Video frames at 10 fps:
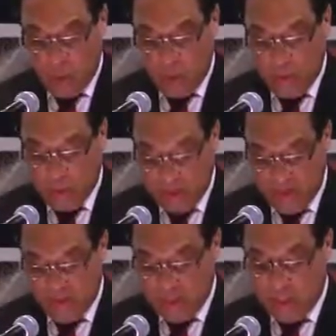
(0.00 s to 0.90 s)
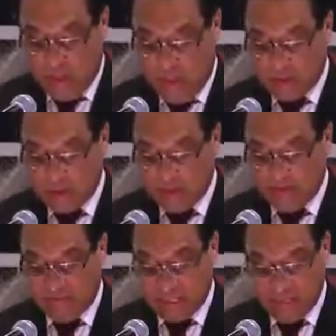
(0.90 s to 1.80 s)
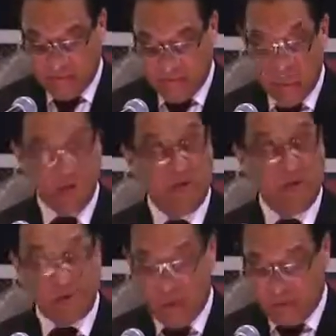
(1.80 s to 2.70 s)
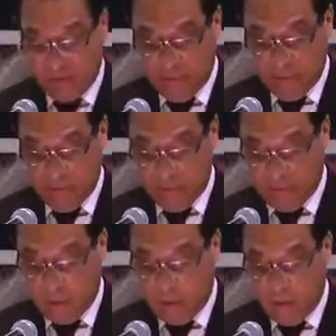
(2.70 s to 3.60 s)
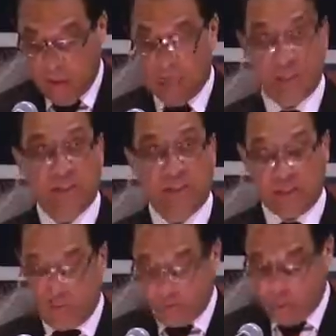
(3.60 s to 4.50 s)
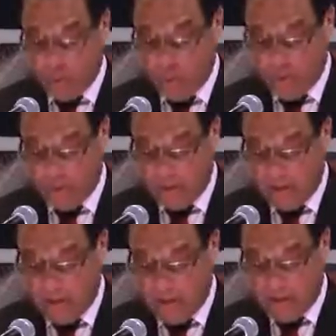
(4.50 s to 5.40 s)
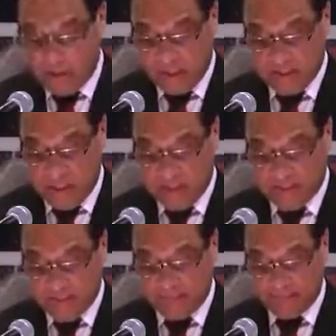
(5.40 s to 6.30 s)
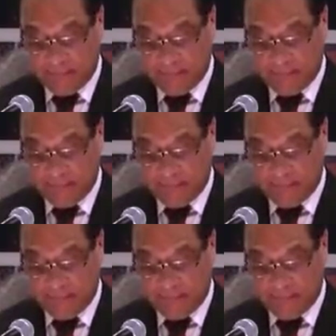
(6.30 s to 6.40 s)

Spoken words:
We must therefore be cognizant of the latest behavior among criminals and take countermeasures to thwart their success.